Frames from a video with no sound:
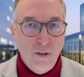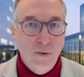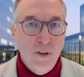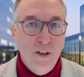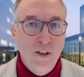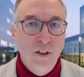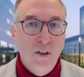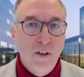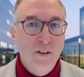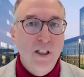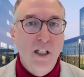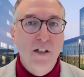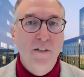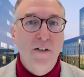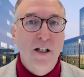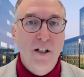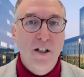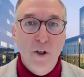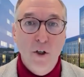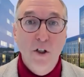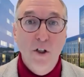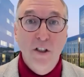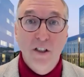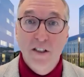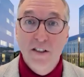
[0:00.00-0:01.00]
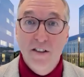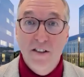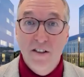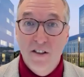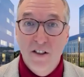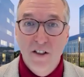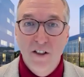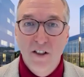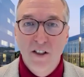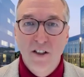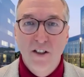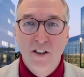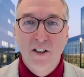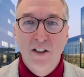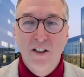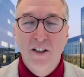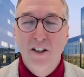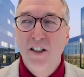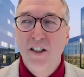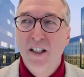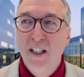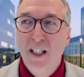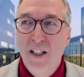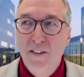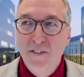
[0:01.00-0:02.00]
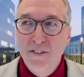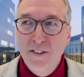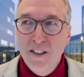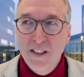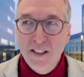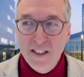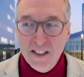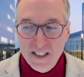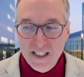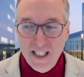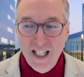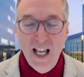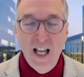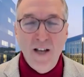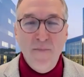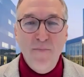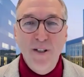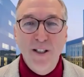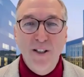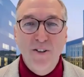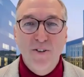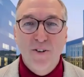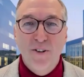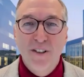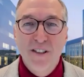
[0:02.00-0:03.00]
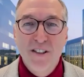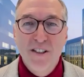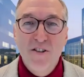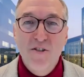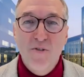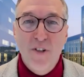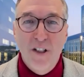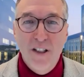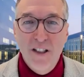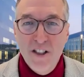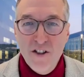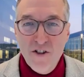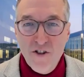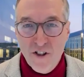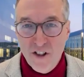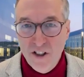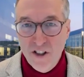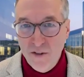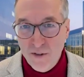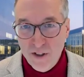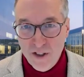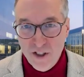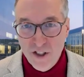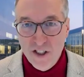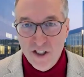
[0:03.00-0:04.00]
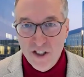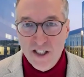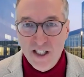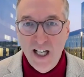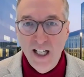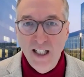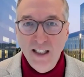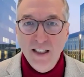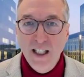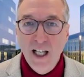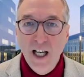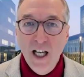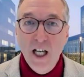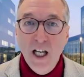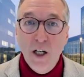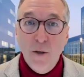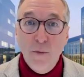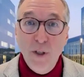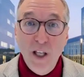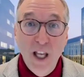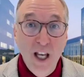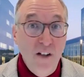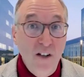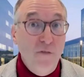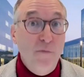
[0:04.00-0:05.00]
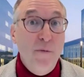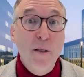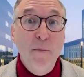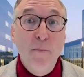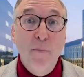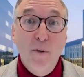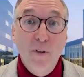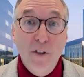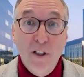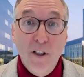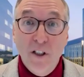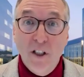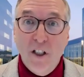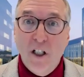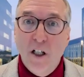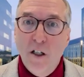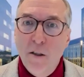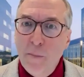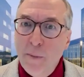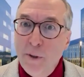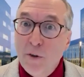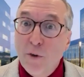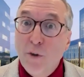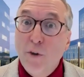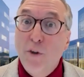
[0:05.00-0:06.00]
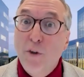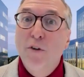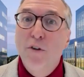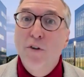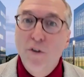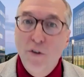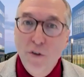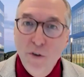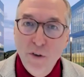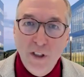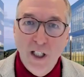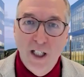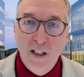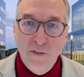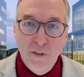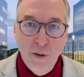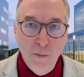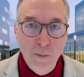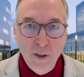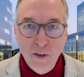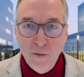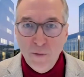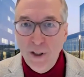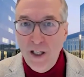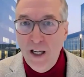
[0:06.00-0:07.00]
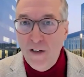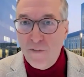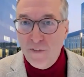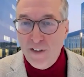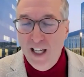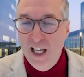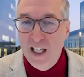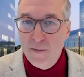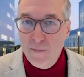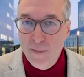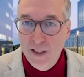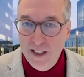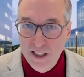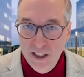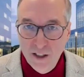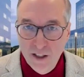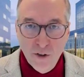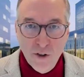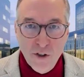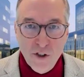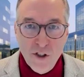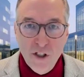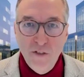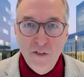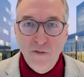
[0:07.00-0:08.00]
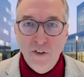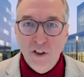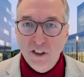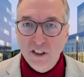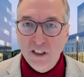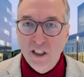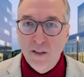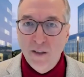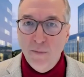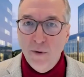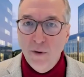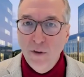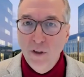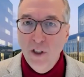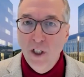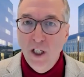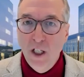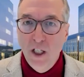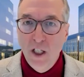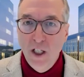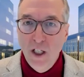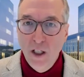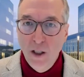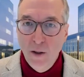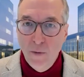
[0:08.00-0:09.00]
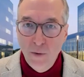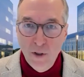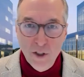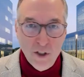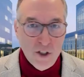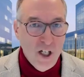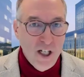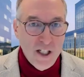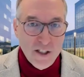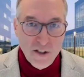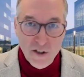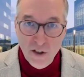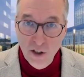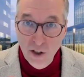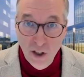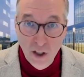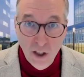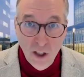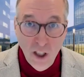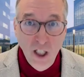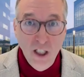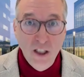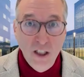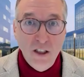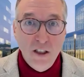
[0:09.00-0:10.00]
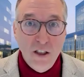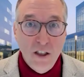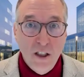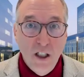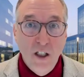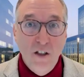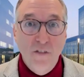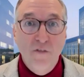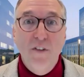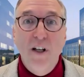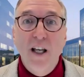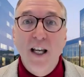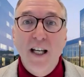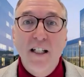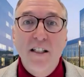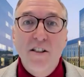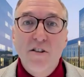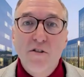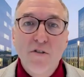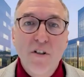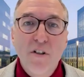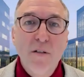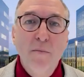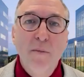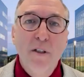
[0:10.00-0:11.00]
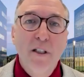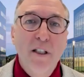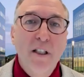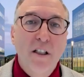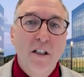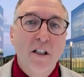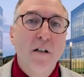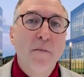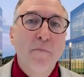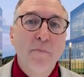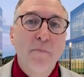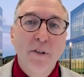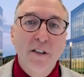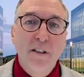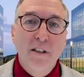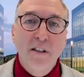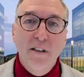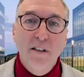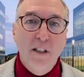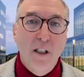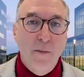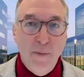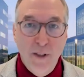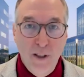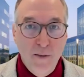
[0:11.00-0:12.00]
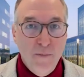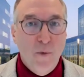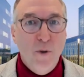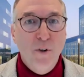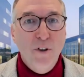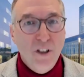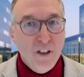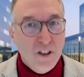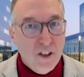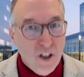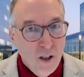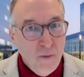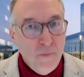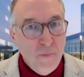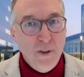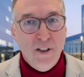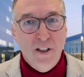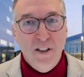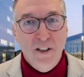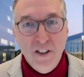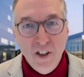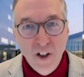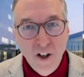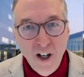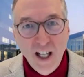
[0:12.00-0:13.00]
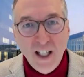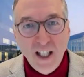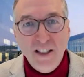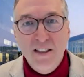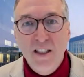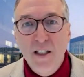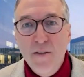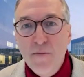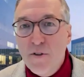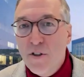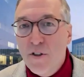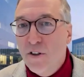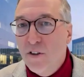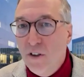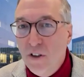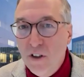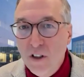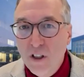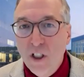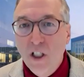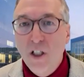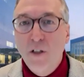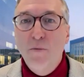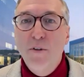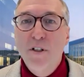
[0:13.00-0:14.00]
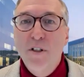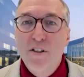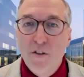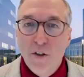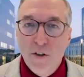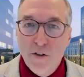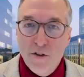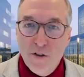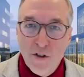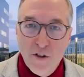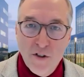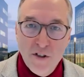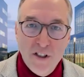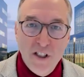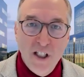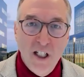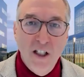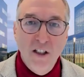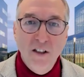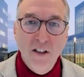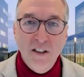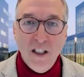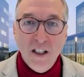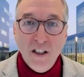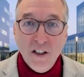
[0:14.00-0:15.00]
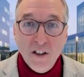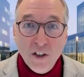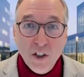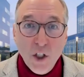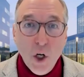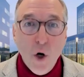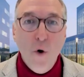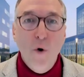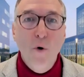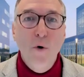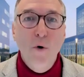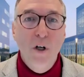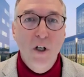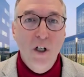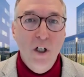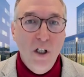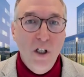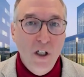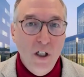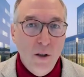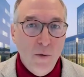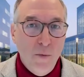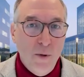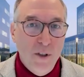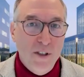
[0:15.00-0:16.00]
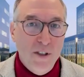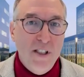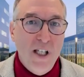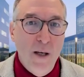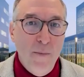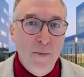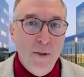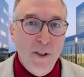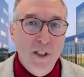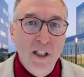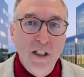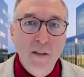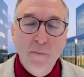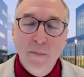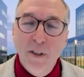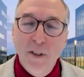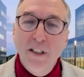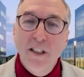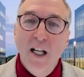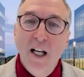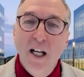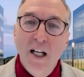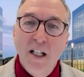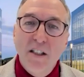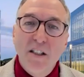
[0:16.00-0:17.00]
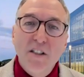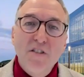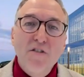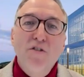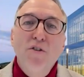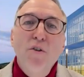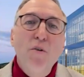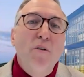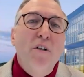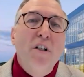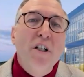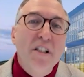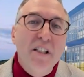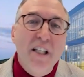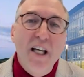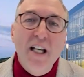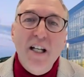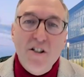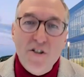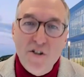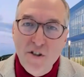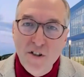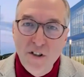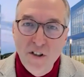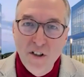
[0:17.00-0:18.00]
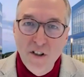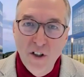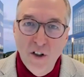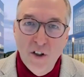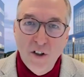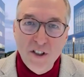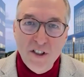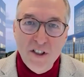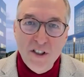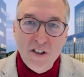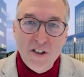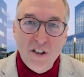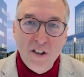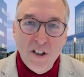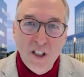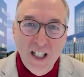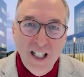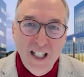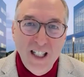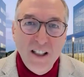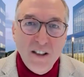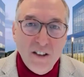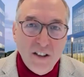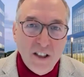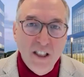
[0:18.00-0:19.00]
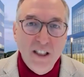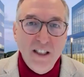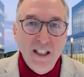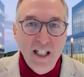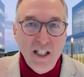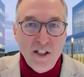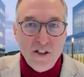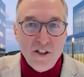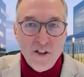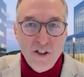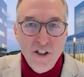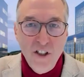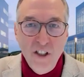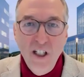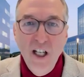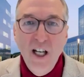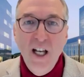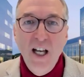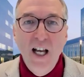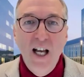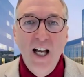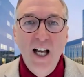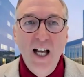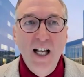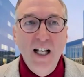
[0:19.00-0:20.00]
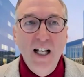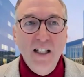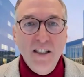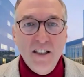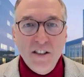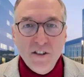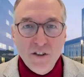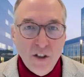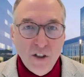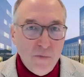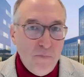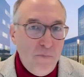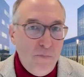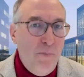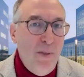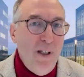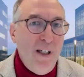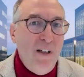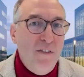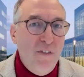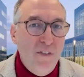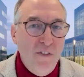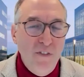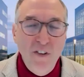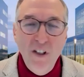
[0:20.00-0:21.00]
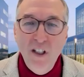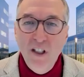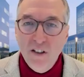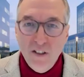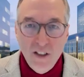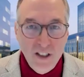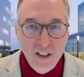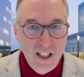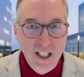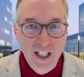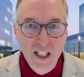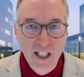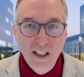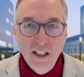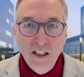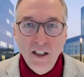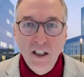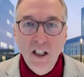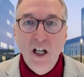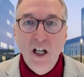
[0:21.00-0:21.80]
We don't have at all this this habit or this tradition, which is sad. We have people in the government who could do that. I mean, we have CanMet Energy, for example, which has a lot of extremely competent, I mean, more than competent, exceptional researchers there. They know what's happening, but there's no connection or clear connection. And there's a big fear in Canada